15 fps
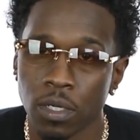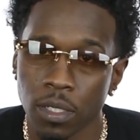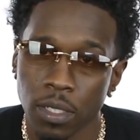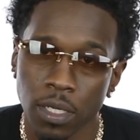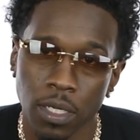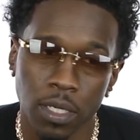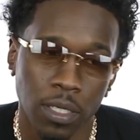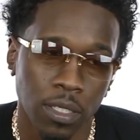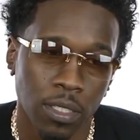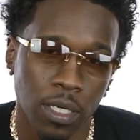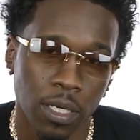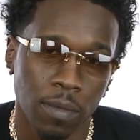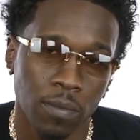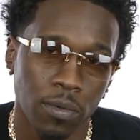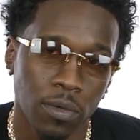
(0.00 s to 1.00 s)
Think of the
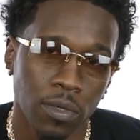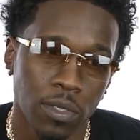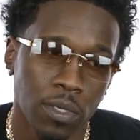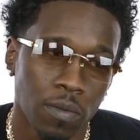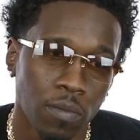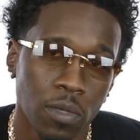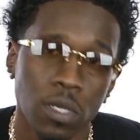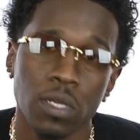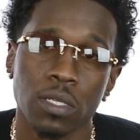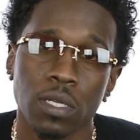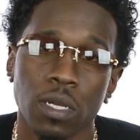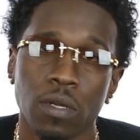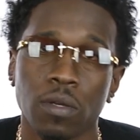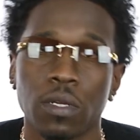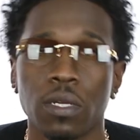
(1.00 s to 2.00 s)
Jack boys. Them niggas
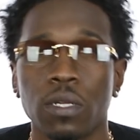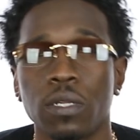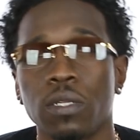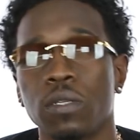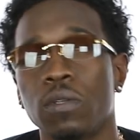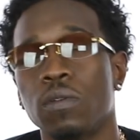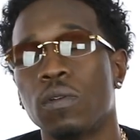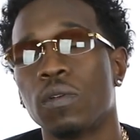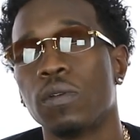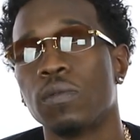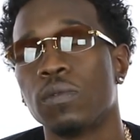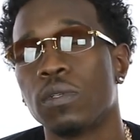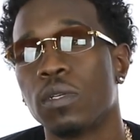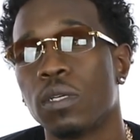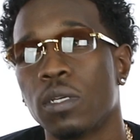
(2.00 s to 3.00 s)
out hunting, you know what I'm
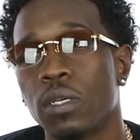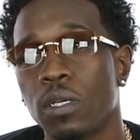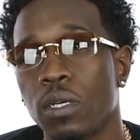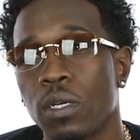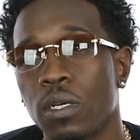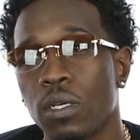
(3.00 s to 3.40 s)
saying?